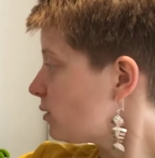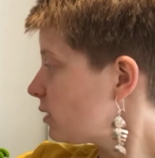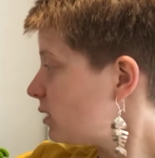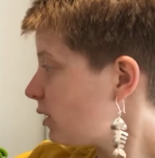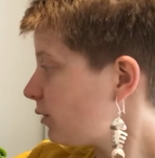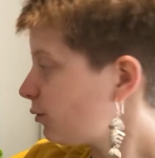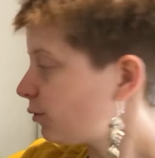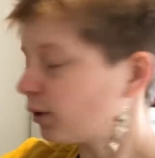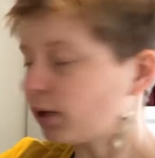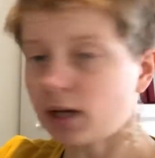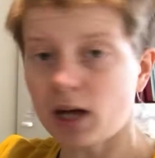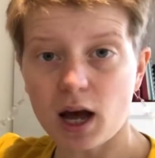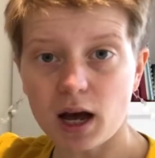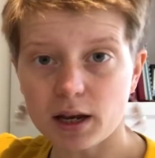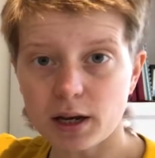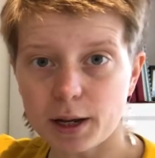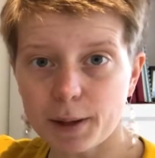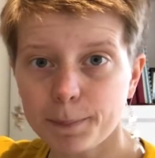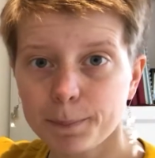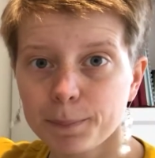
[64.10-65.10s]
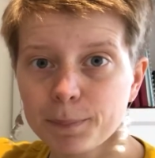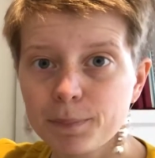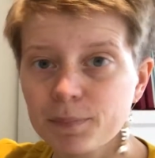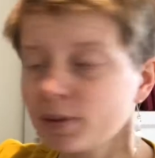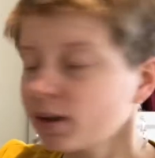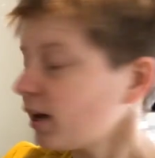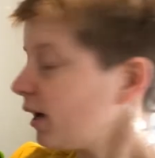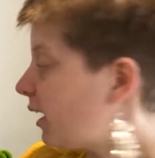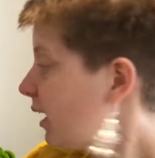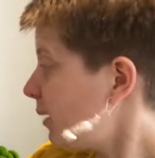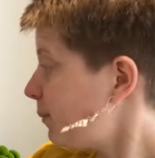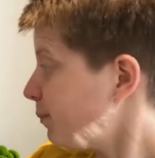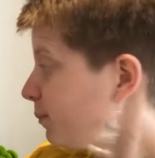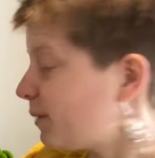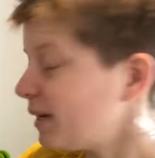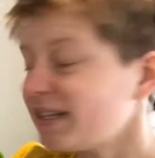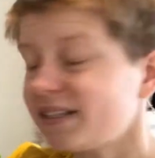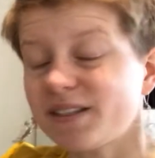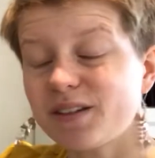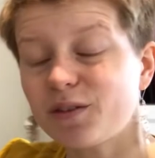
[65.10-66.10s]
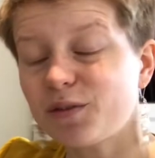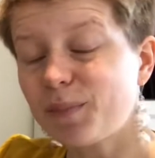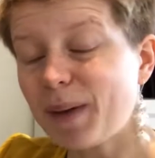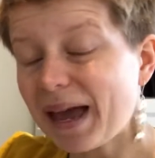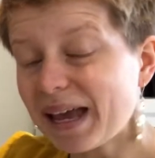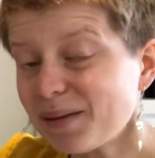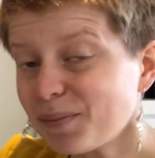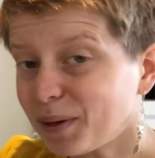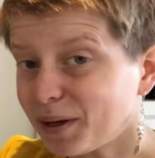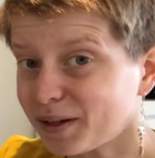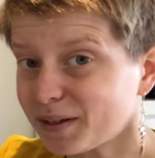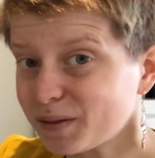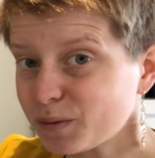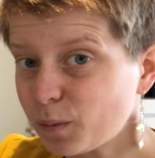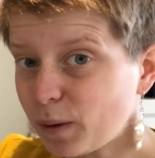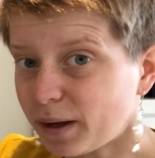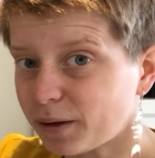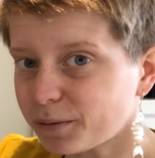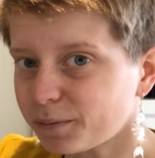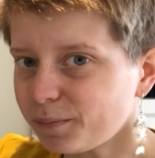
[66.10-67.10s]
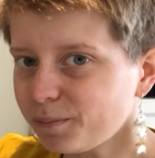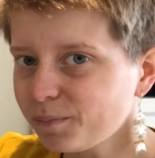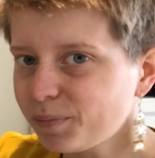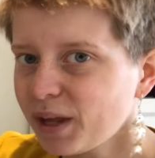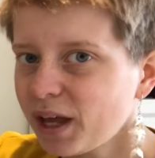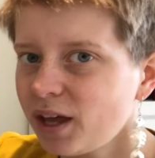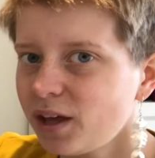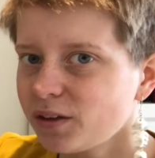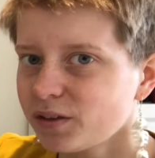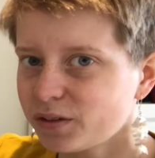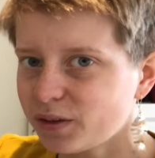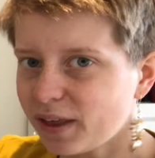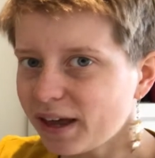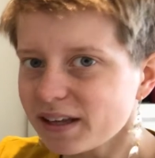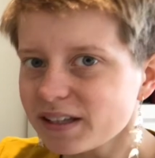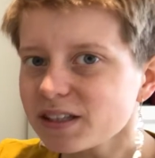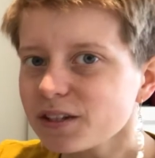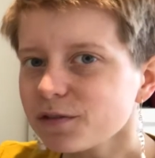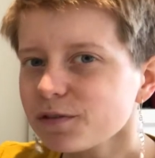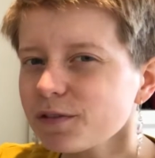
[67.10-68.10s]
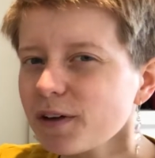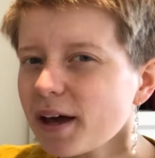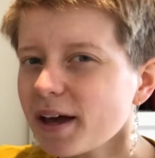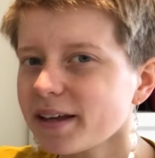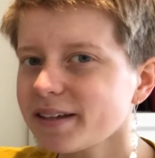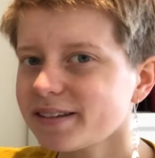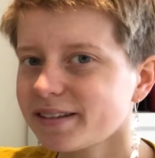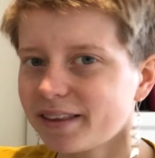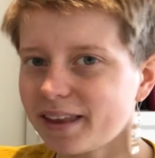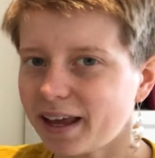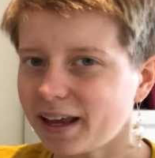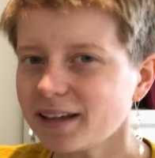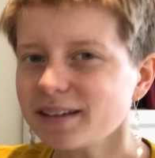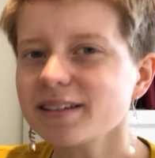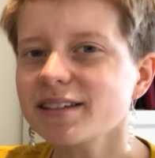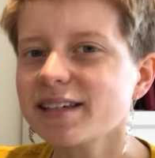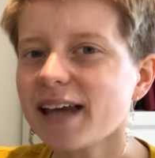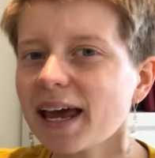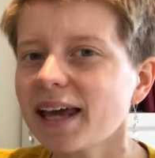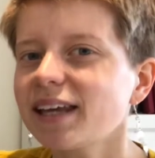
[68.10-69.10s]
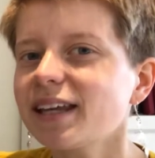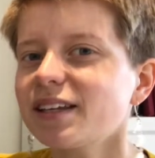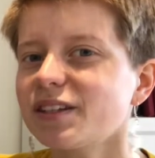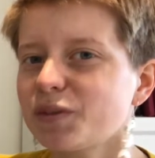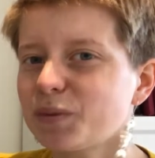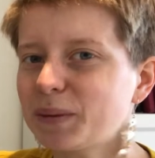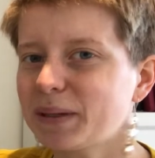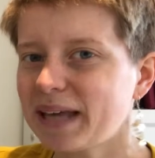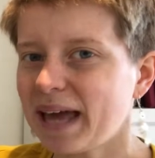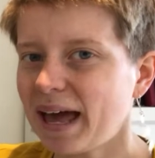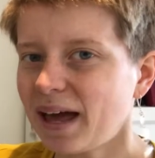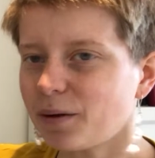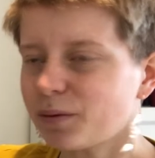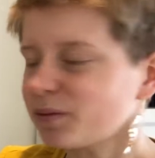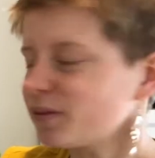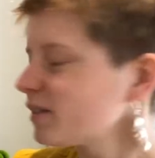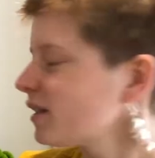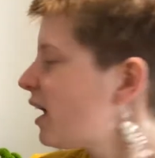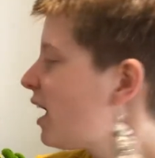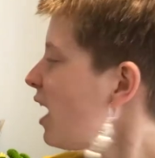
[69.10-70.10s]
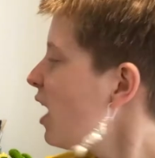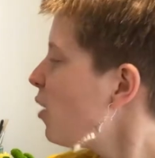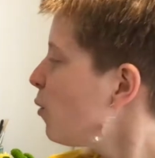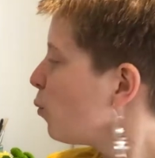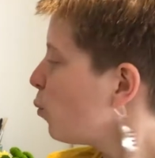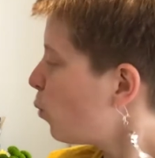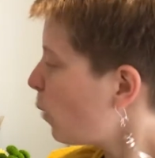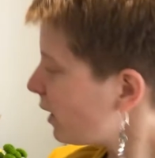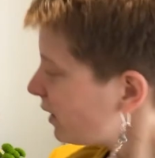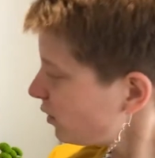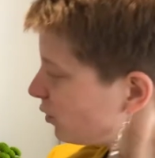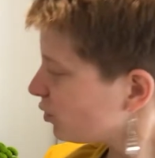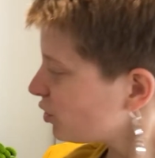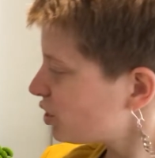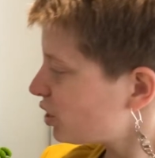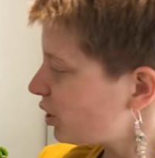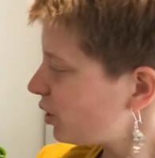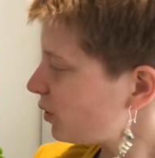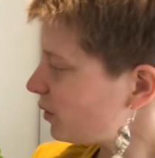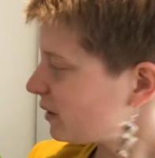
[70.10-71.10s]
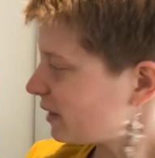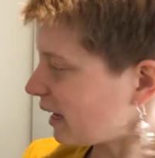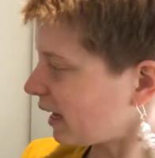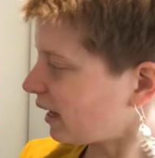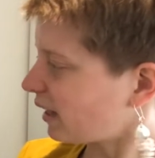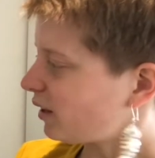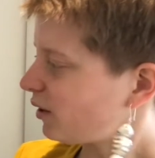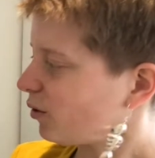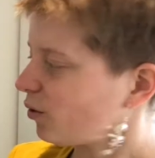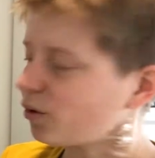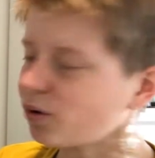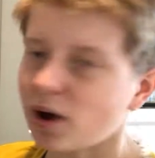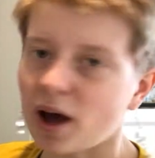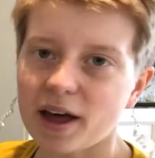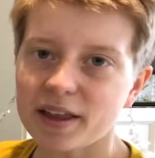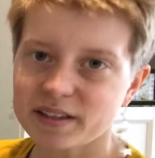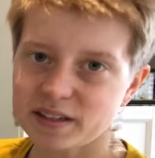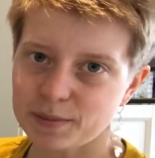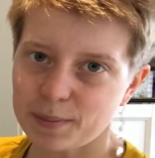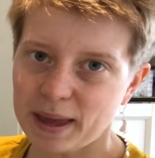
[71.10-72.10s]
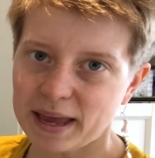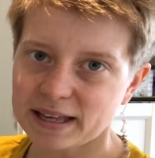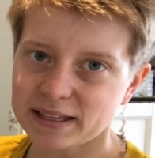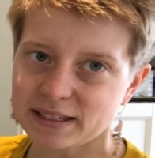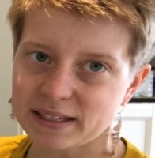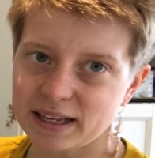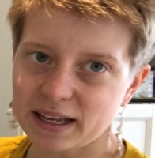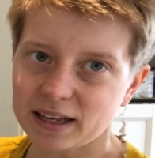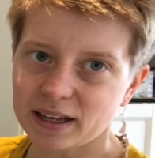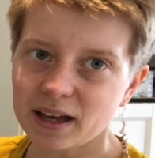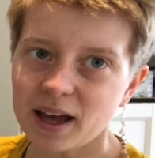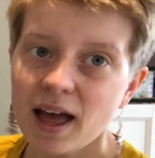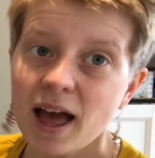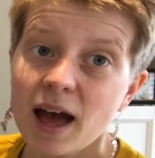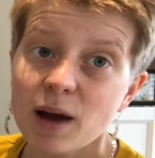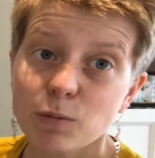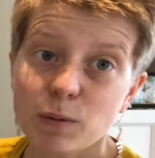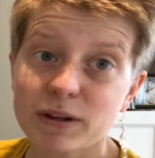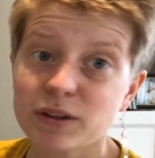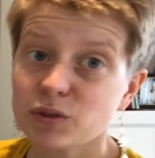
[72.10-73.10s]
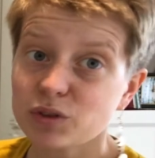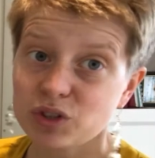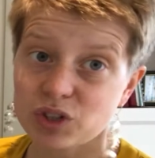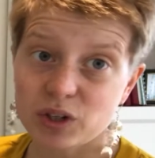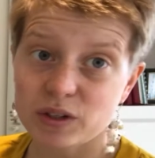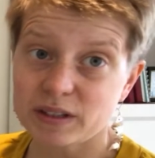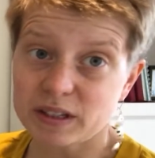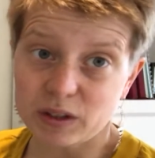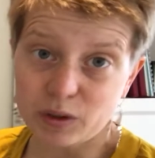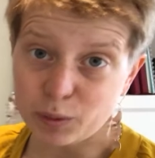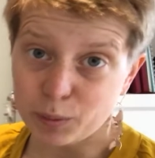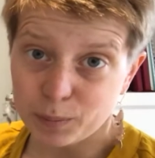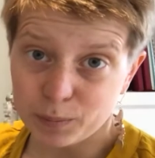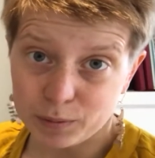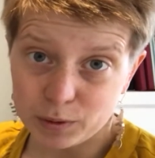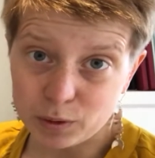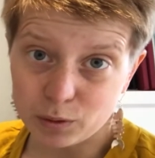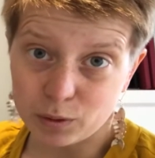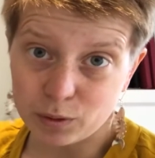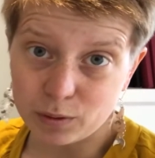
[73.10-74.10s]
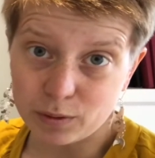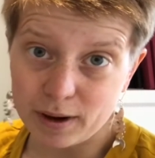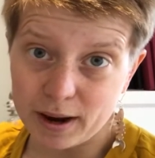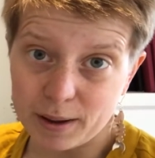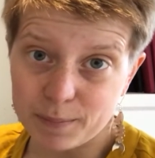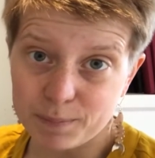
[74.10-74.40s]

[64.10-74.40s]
a different color piece of paper as well. So that is the first thing to take into account when you're choosing your underpainting, when you're choosing your